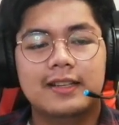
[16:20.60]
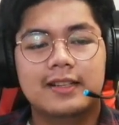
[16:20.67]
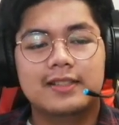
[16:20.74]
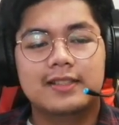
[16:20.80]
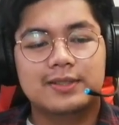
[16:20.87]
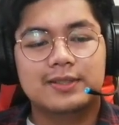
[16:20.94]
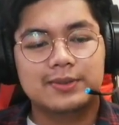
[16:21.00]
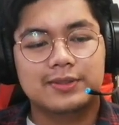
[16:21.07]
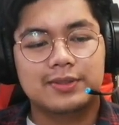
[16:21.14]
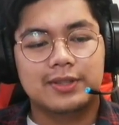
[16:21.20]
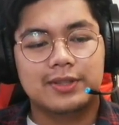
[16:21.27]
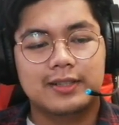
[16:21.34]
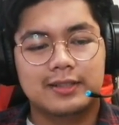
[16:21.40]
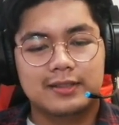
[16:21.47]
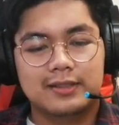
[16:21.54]
So
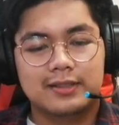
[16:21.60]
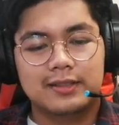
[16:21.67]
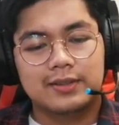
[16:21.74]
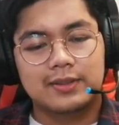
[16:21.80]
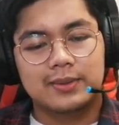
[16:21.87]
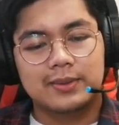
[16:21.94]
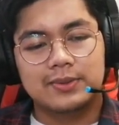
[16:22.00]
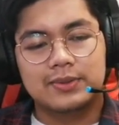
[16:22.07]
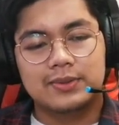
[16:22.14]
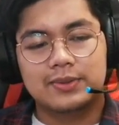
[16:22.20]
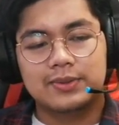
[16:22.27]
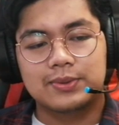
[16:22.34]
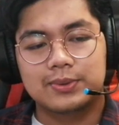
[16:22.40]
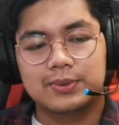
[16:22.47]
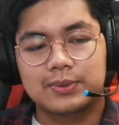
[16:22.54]
Zorn goes
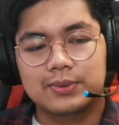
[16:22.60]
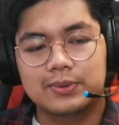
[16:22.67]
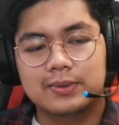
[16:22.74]
to